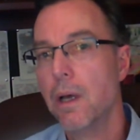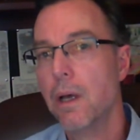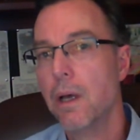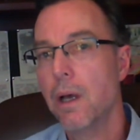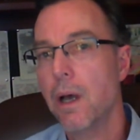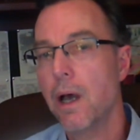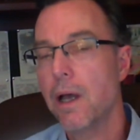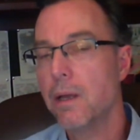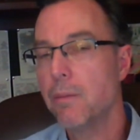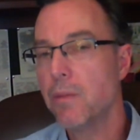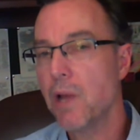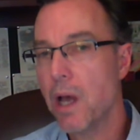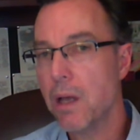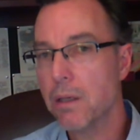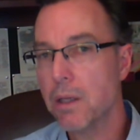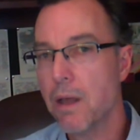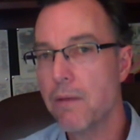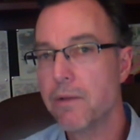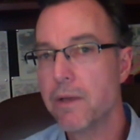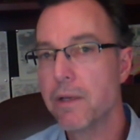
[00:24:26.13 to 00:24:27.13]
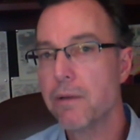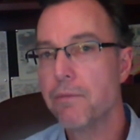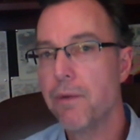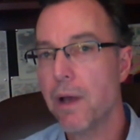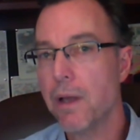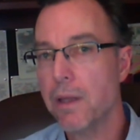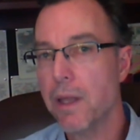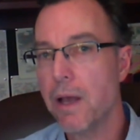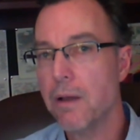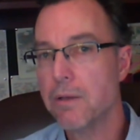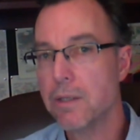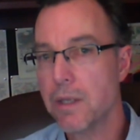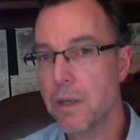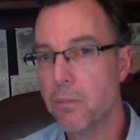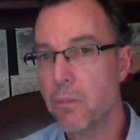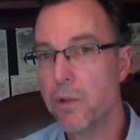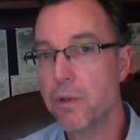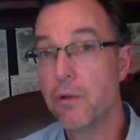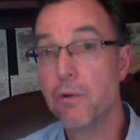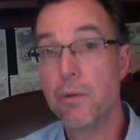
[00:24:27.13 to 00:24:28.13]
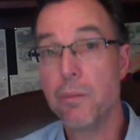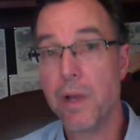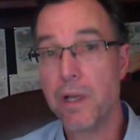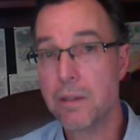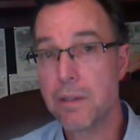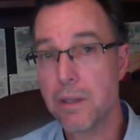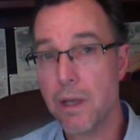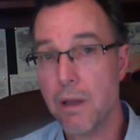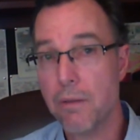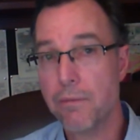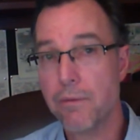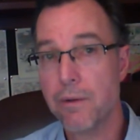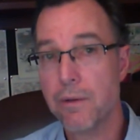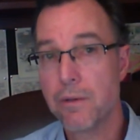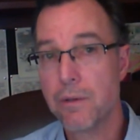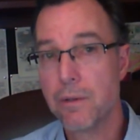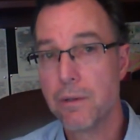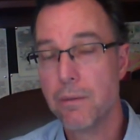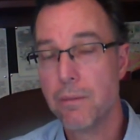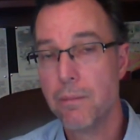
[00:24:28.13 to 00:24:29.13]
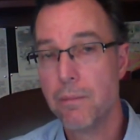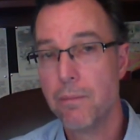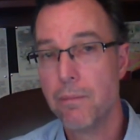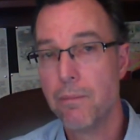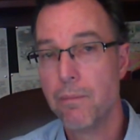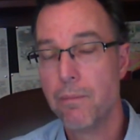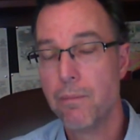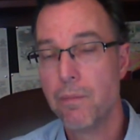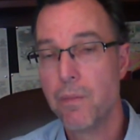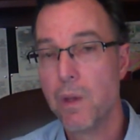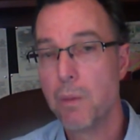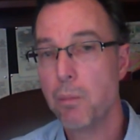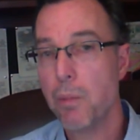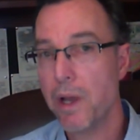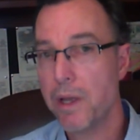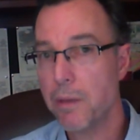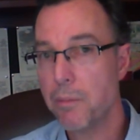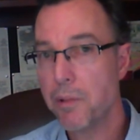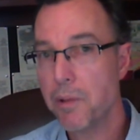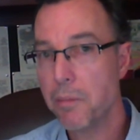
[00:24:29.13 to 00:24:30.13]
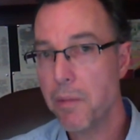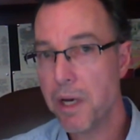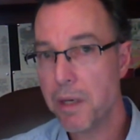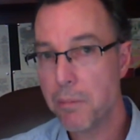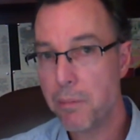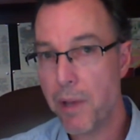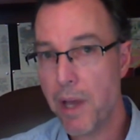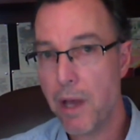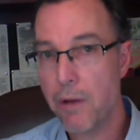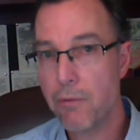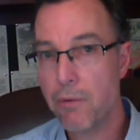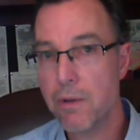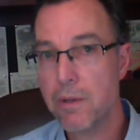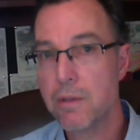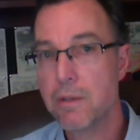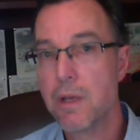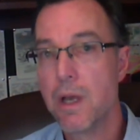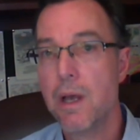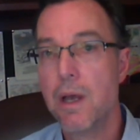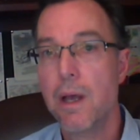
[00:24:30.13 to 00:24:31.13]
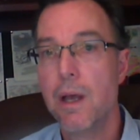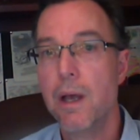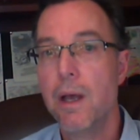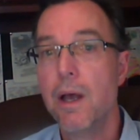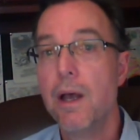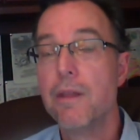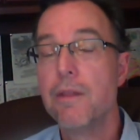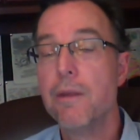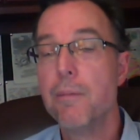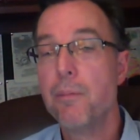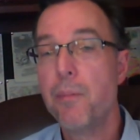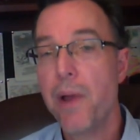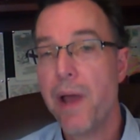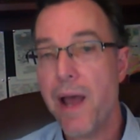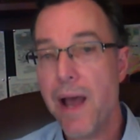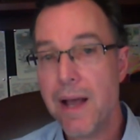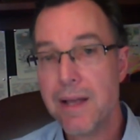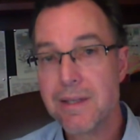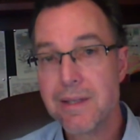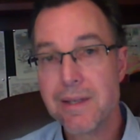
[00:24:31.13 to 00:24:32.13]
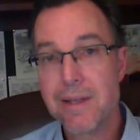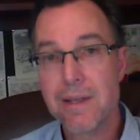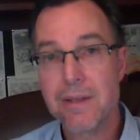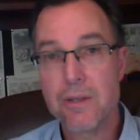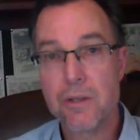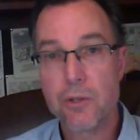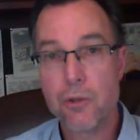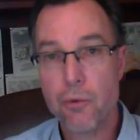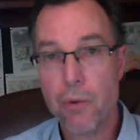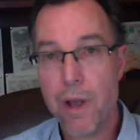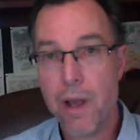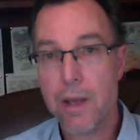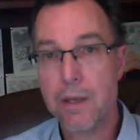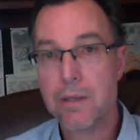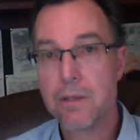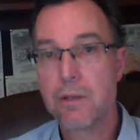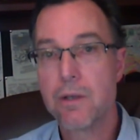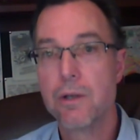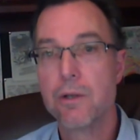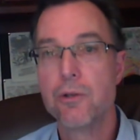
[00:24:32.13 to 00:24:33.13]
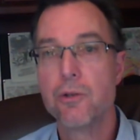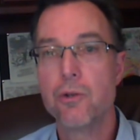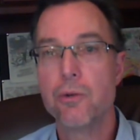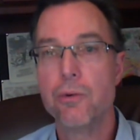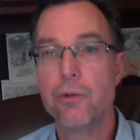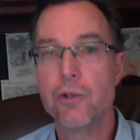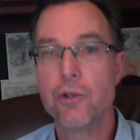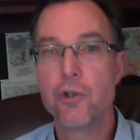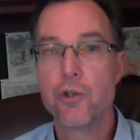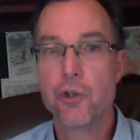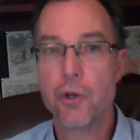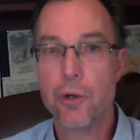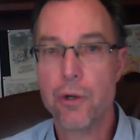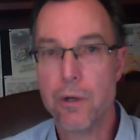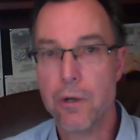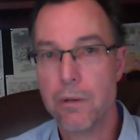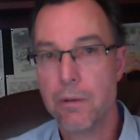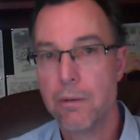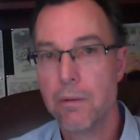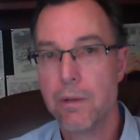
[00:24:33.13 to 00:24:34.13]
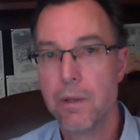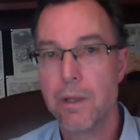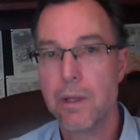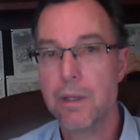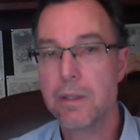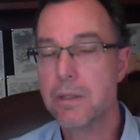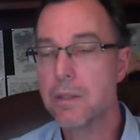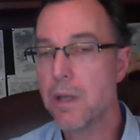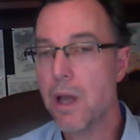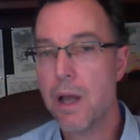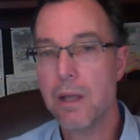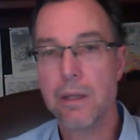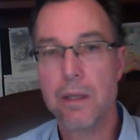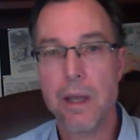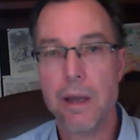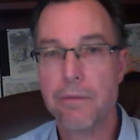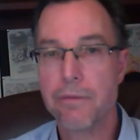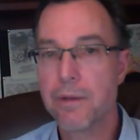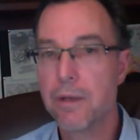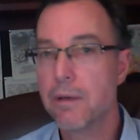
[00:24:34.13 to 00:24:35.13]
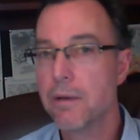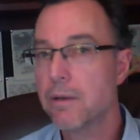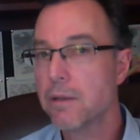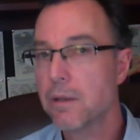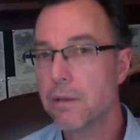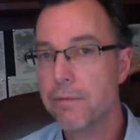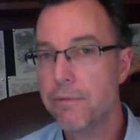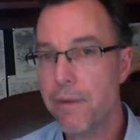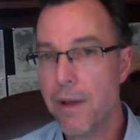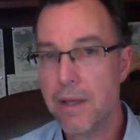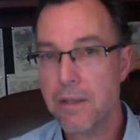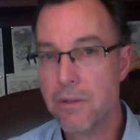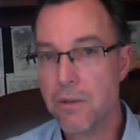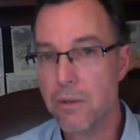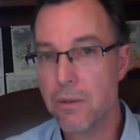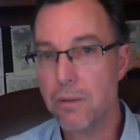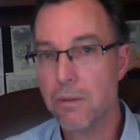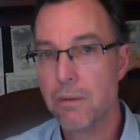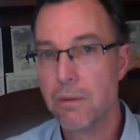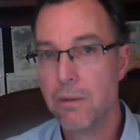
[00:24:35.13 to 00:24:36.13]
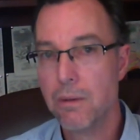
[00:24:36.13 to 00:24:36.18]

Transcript: I am not loving if I allow someone to remain selfish. By implementing boundaries, the past is addressed to ensure it's not left to fester.